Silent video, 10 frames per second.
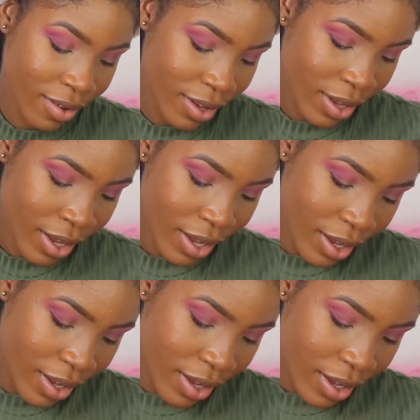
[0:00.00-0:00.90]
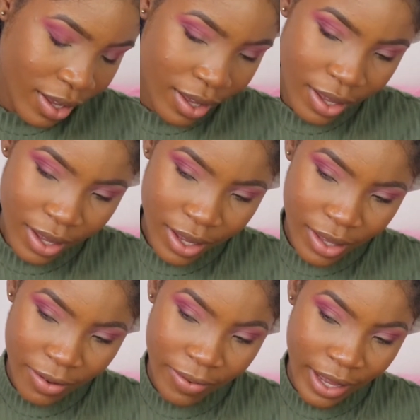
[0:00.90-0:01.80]
the
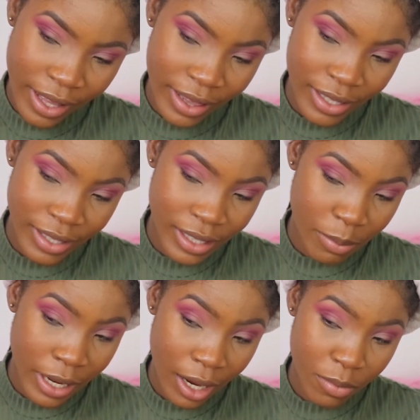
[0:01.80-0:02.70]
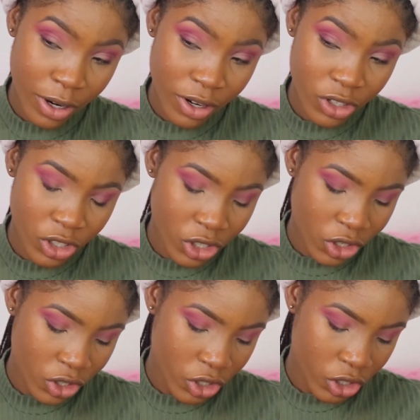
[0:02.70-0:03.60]
fact that this is a black
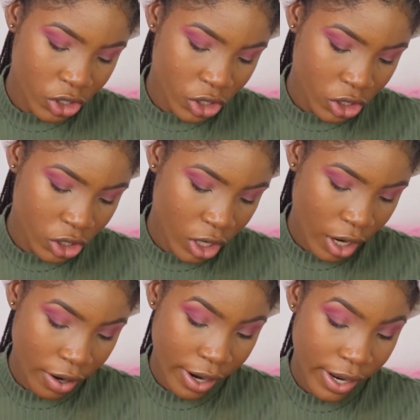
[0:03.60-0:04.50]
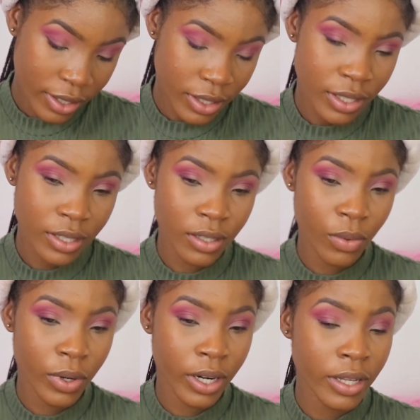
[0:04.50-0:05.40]
brush. All right,
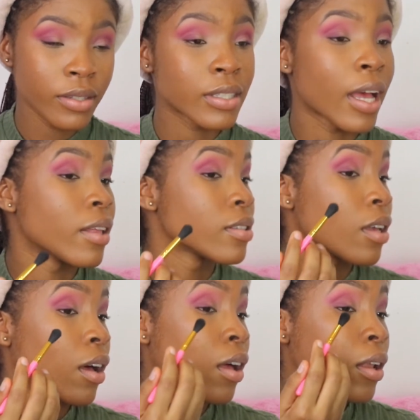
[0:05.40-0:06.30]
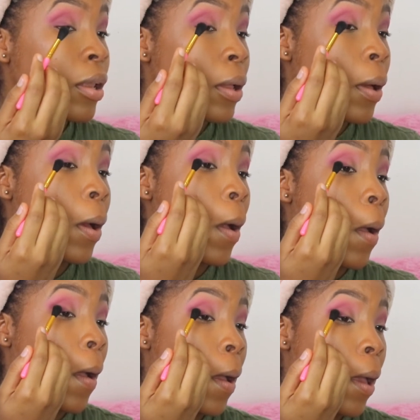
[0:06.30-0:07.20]
we're gonna use Dancehall,
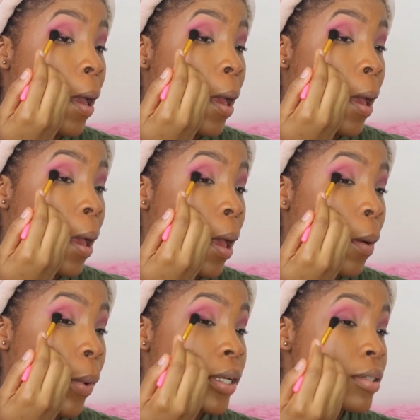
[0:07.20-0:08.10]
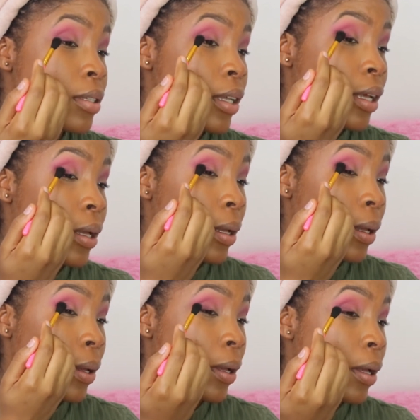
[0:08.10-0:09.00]
and we're just gonna
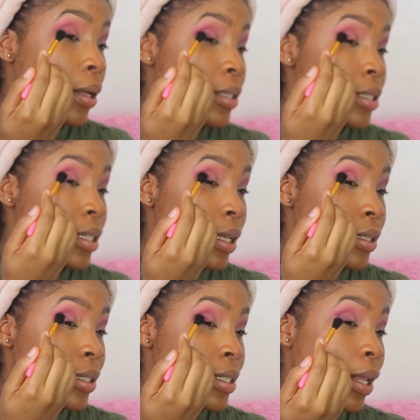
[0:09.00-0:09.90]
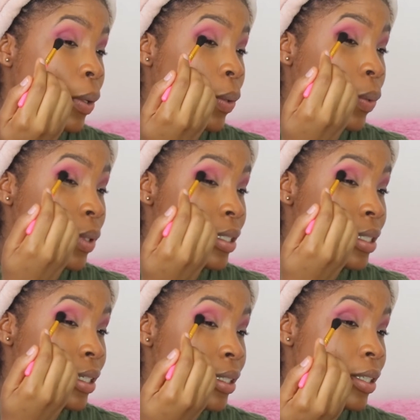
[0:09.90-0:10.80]
just a little,
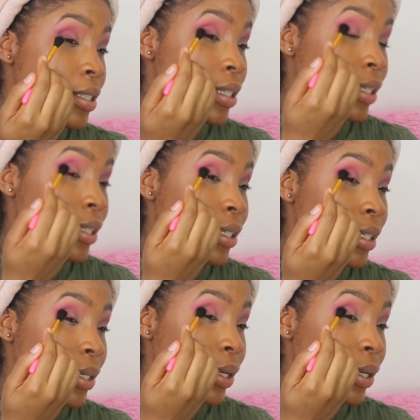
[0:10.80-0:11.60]
just a little,